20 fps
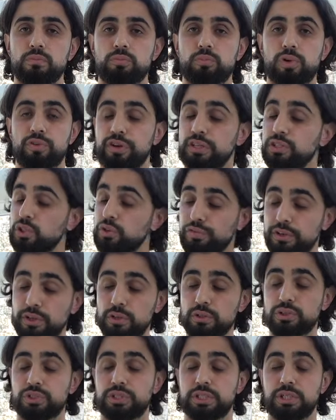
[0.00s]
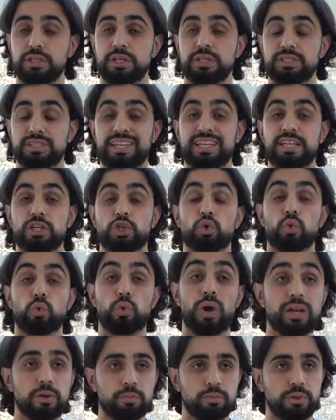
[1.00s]
Professor Finkelstein is an
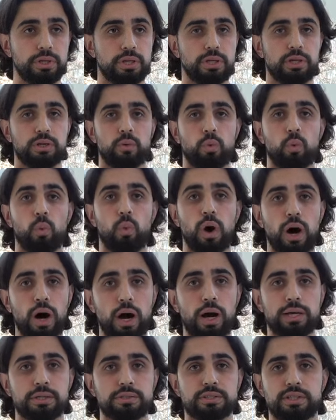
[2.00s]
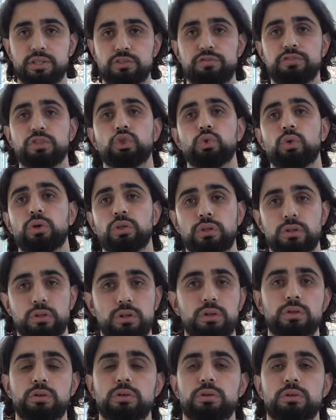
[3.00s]
incredibly wise individual.
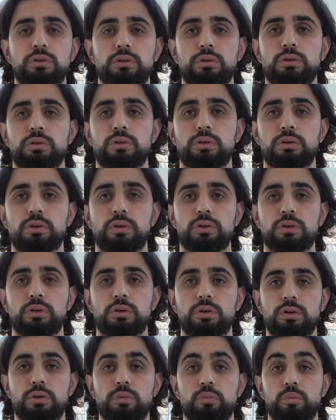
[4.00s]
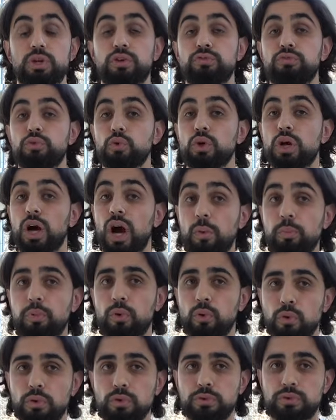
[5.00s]
But if you
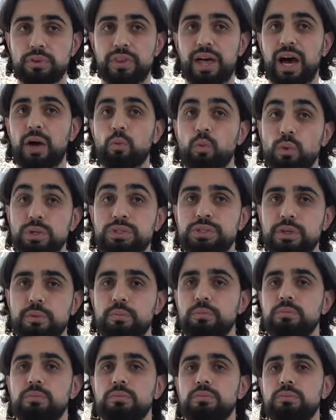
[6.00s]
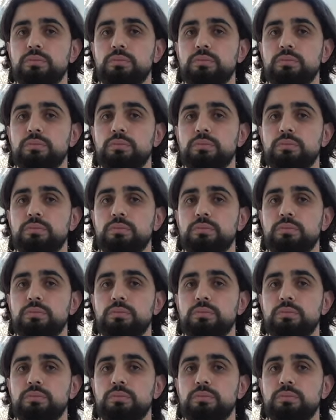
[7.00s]
coupled that wisdom